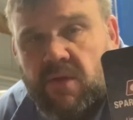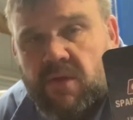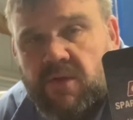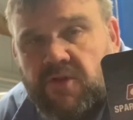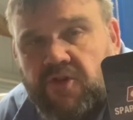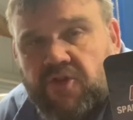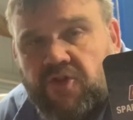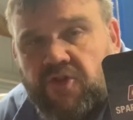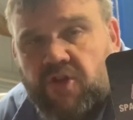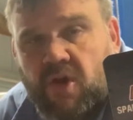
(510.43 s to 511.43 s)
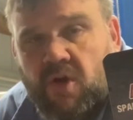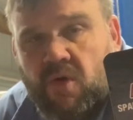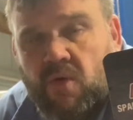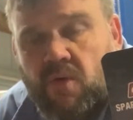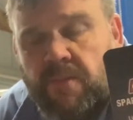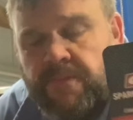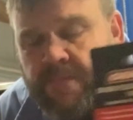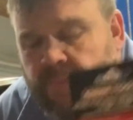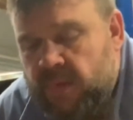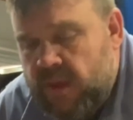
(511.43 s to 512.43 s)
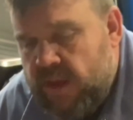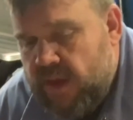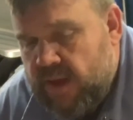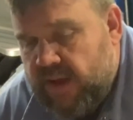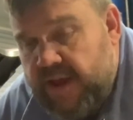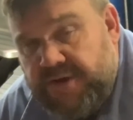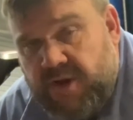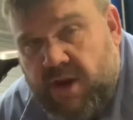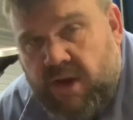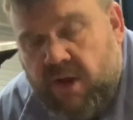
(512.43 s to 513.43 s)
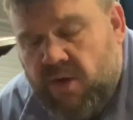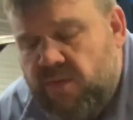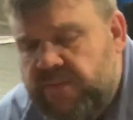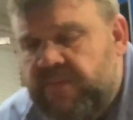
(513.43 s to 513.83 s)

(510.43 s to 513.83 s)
So, in case you didn't know,